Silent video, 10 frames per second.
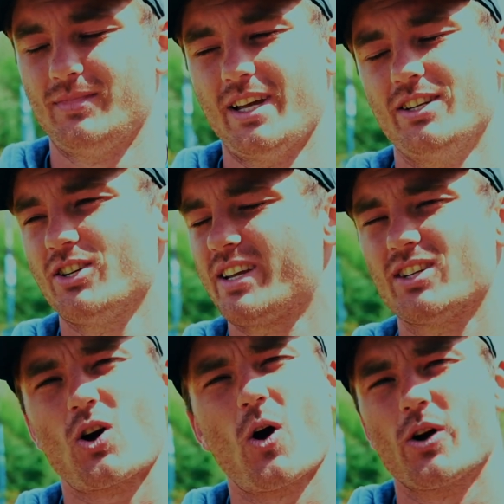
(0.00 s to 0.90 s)
it just
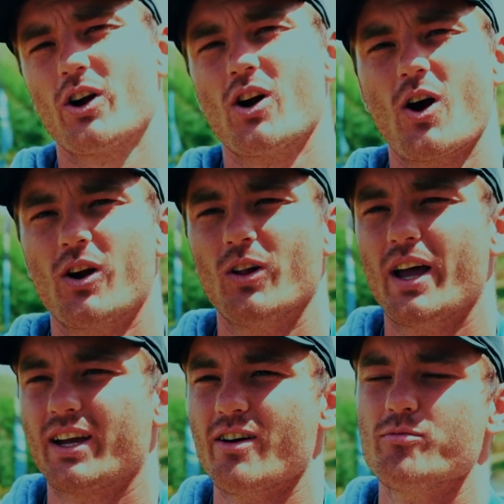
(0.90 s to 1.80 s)
gets harder and harder.
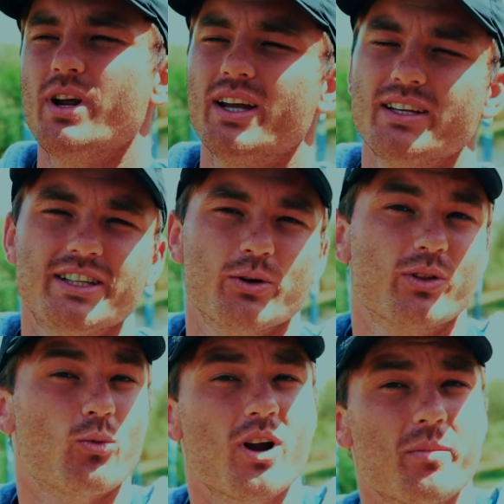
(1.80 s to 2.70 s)
Like, everybody can deal
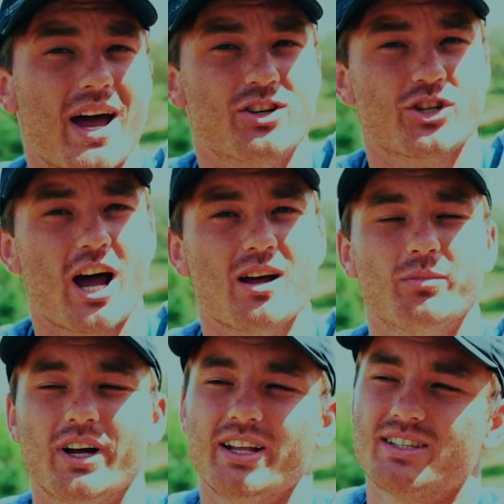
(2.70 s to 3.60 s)
with one bad shot,
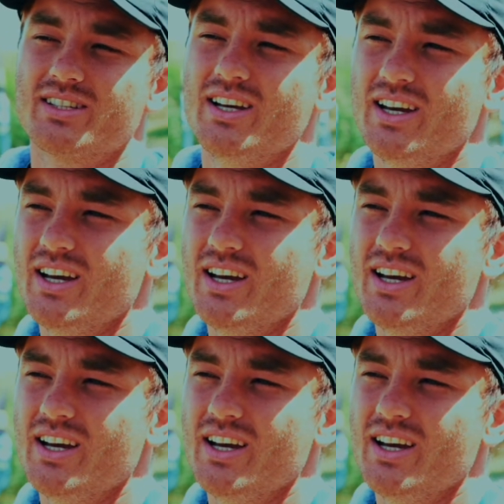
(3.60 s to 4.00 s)
but it's